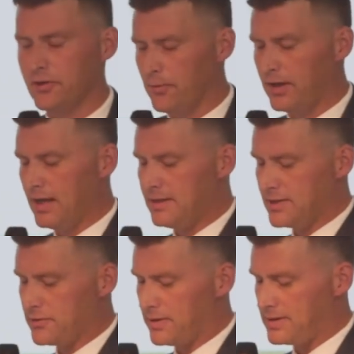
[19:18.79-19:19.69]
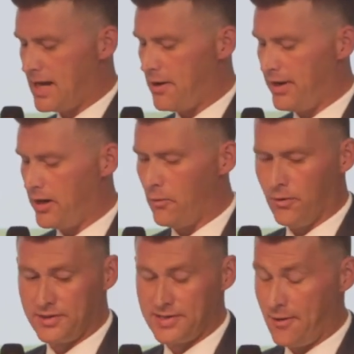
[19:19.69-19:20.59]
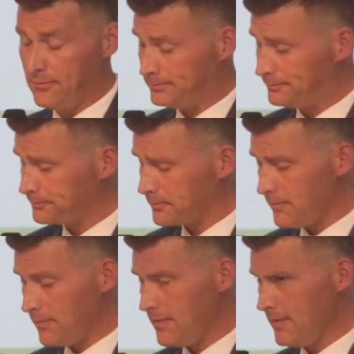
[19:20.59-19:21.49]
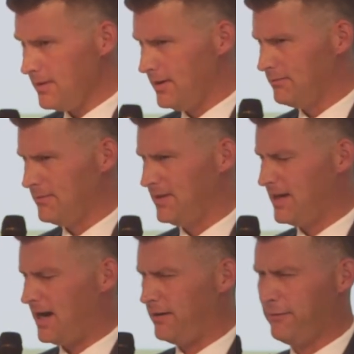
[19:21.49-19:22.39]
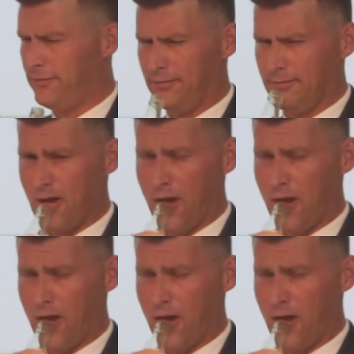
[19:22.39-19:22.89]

in the red light district and how that all works out. Kind of.